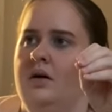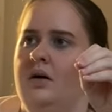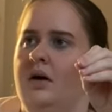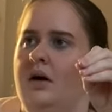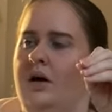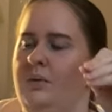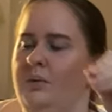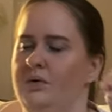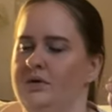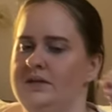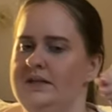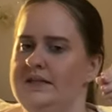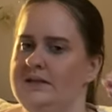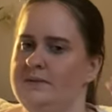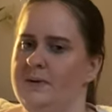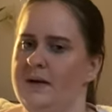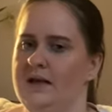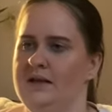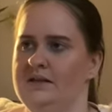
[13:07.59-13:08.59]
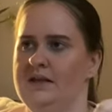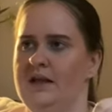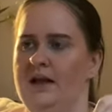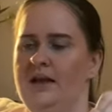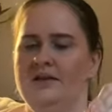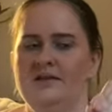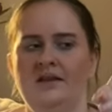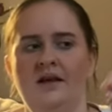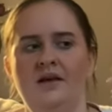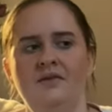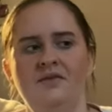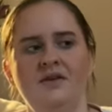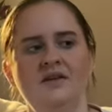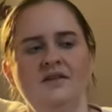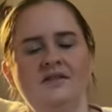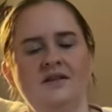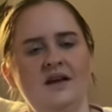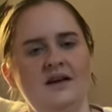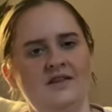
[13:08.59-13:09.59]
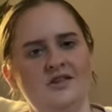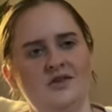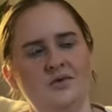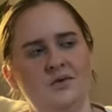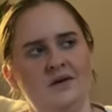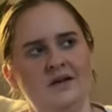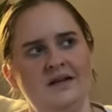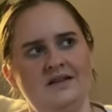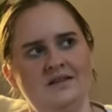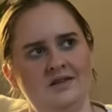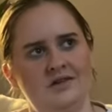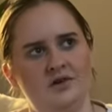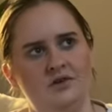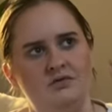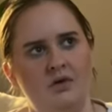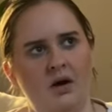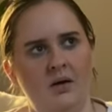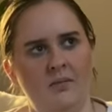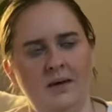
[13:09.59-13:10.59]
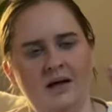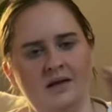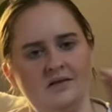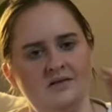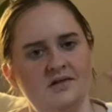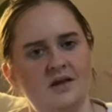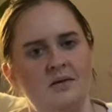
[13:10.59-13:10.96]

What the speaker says: I wanted to pick six, if this next one isn't a romance,